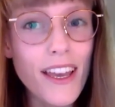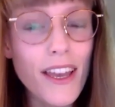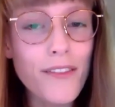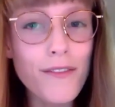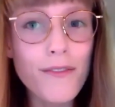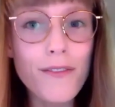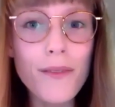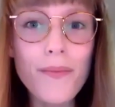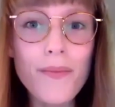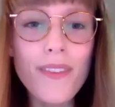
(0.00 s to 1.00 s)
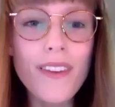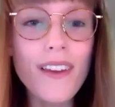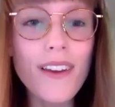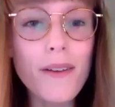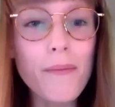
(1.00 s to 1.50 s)
if
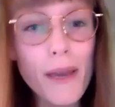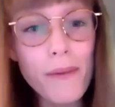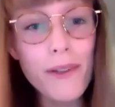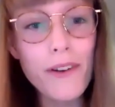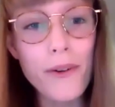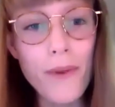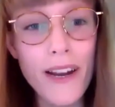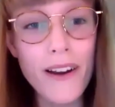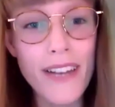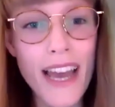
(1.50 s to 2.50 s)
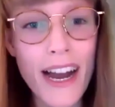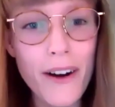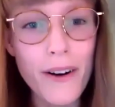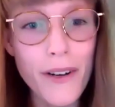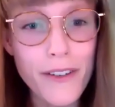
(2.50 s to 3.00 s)
people are aware
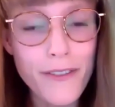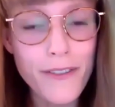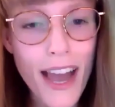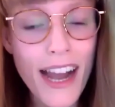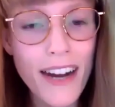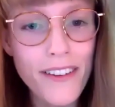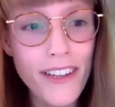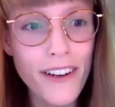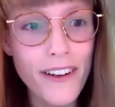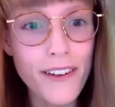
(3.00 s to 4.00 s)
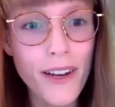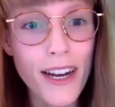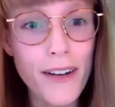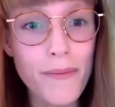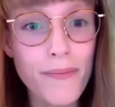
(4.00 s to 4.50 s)
now of how they're
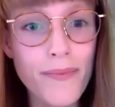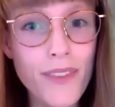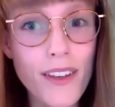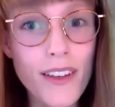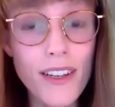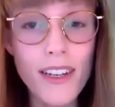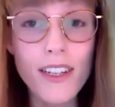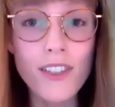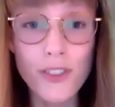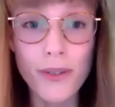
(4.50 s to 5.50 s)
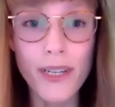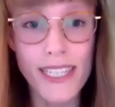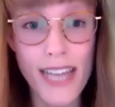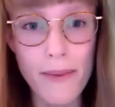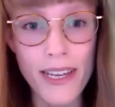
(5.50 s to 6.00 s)
doing
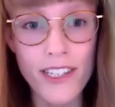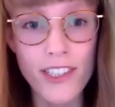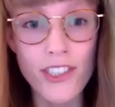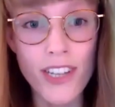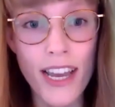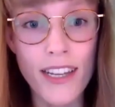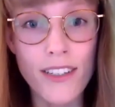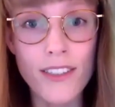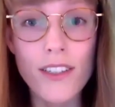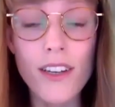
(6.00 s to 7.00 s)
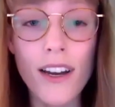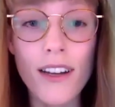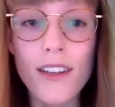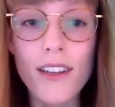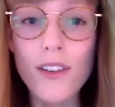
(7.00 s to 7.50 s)
damage and
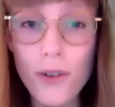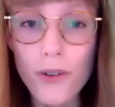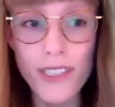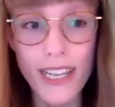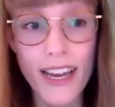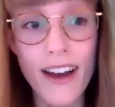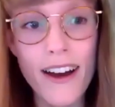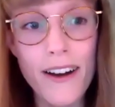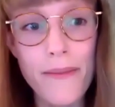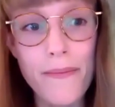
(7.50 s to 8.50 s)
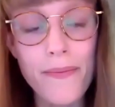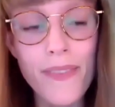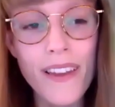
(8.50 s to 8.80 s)
causing harm,